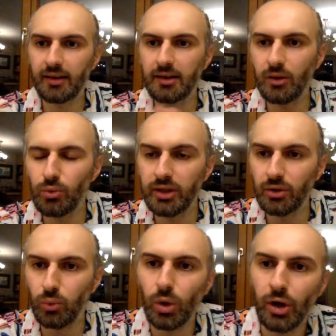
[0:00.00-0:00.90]
It's a
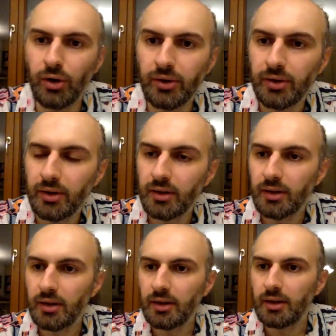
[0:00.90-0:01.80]
weird word.
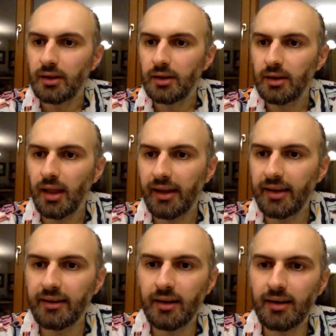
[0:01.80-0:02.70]
Like,
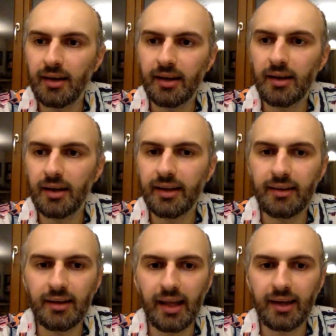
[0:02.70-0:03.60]
is
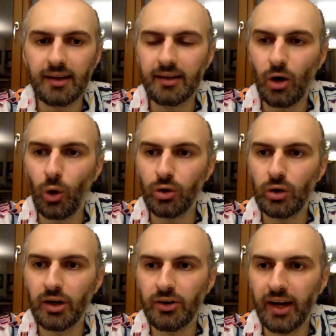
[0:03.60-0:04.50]
it like an
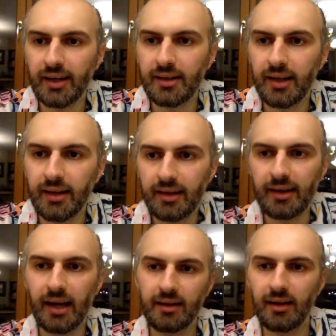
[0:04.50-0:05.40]
autocorrect and the
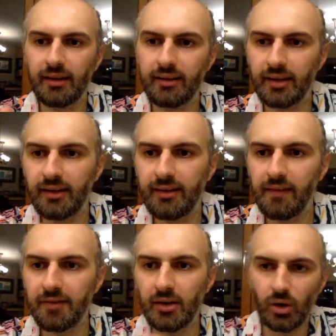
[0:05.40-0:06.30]
title is
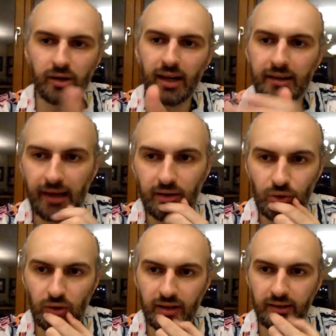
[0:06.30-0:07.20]
different, or that's
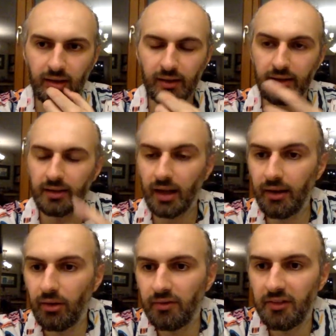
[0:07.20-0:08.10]
actually the
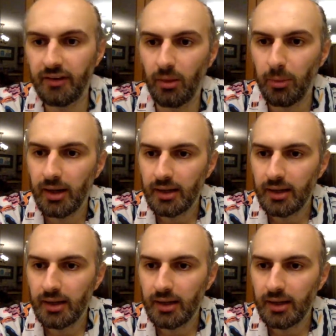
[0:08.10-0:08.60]
title of the film?